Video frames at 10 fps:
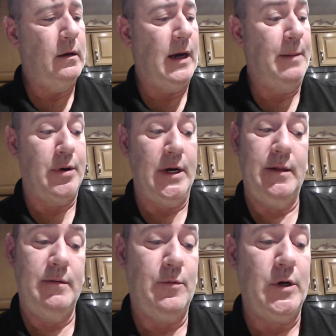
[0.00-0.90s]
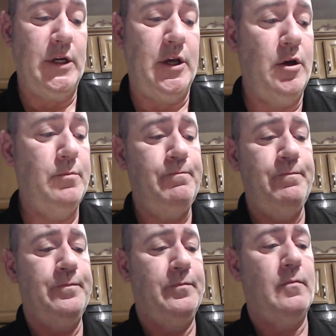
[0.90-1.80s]
I printed
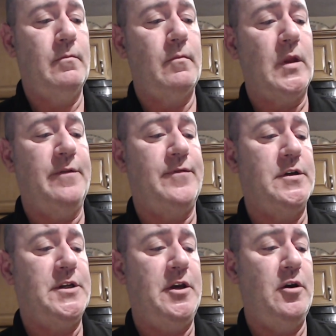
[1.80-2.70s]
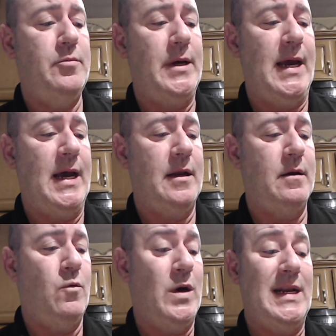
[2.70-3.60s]
the first cube at
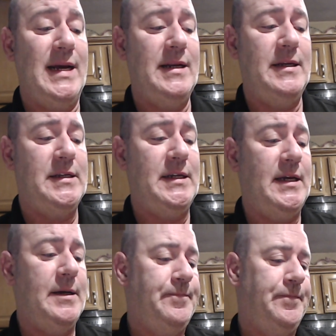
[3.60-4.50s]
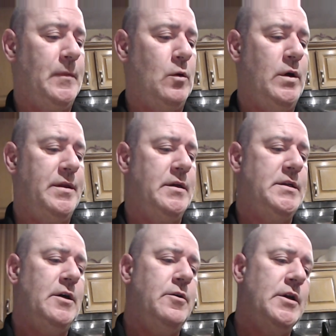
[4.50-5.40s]
190°C with a
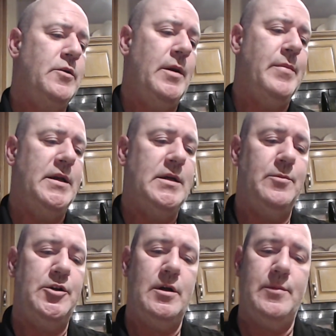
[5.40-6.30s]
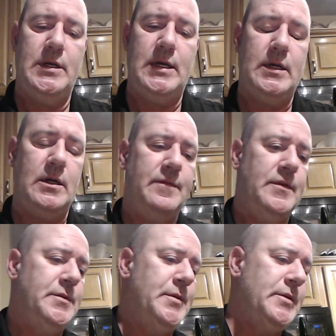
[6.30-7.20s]
0° bed temperature. I'm going to take it off of
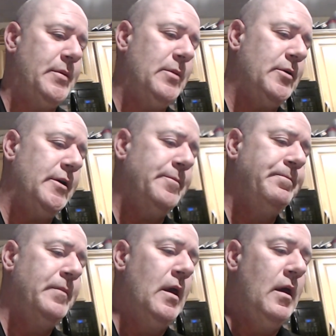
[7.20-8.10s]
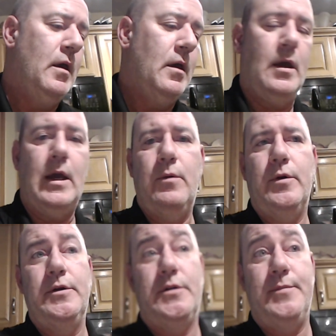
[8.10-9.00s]
this piece of paper here, and we'll
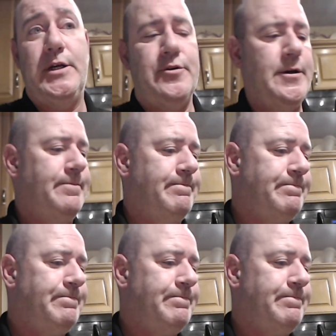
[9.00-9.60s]
do some measuring.